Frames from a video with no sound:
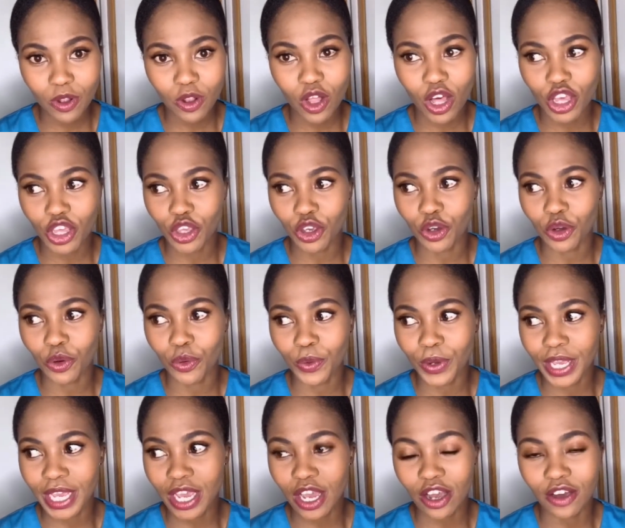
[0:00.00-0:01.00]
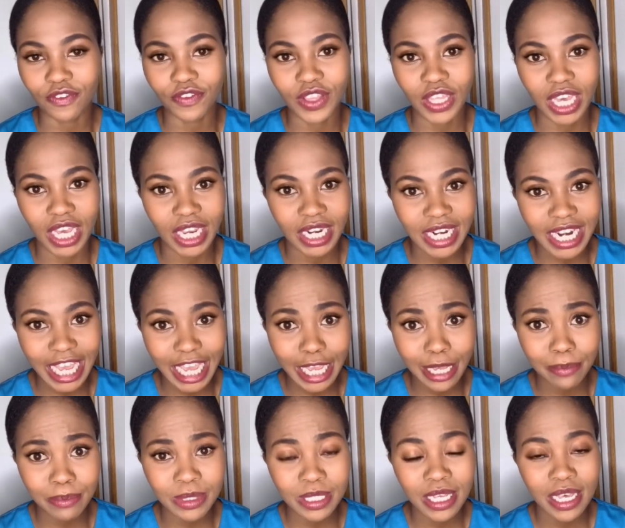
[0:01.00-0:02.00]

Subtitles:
Are you aware of their names?